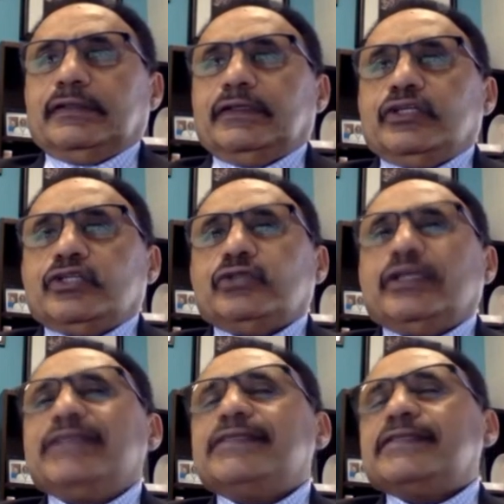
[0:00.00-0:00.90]
So the
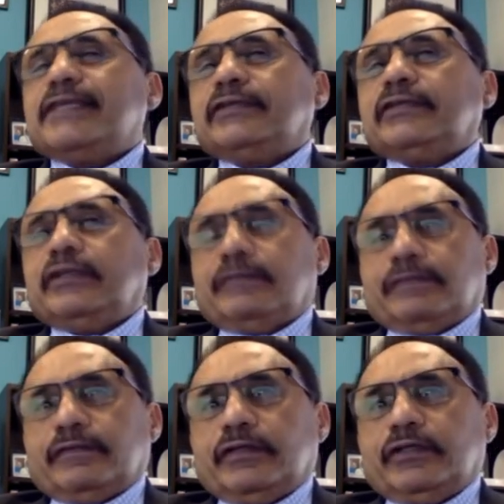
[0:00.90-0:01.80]
incentive
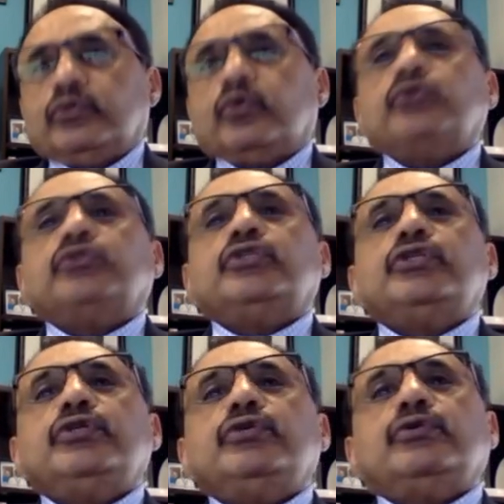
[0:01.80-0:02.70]
to
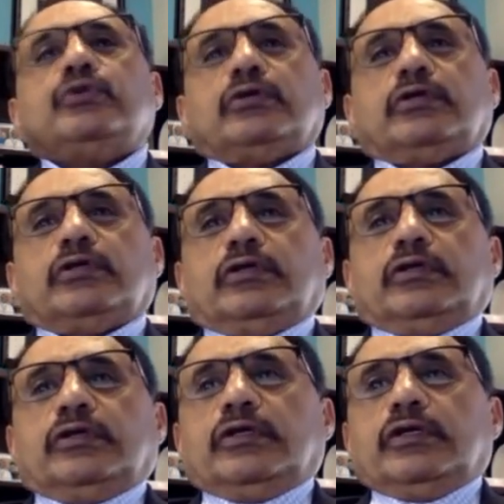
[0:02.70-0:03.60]
continue
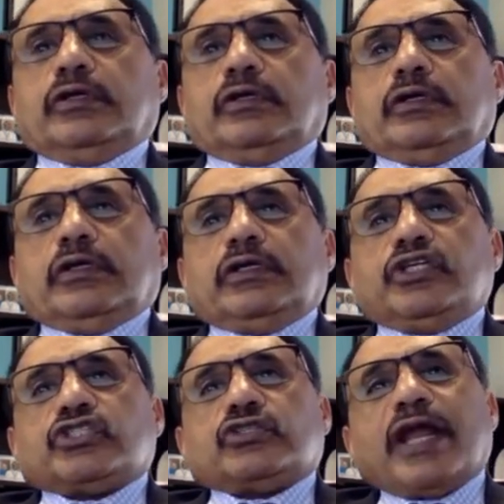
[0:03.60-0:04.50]

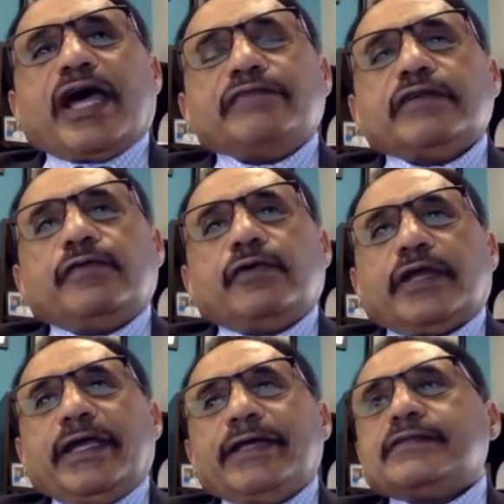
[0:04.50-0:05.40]
striving for
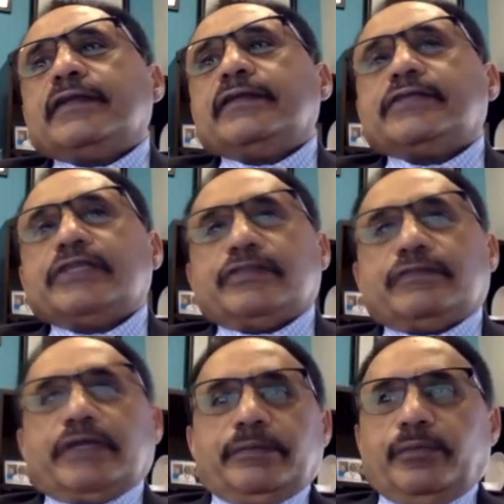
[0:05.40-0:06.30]
excellence is
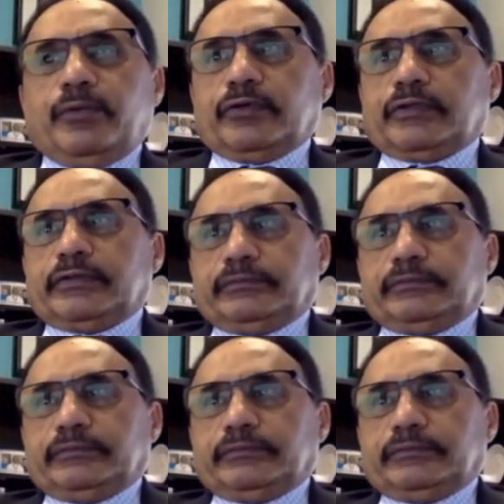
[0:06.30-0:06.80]
very important.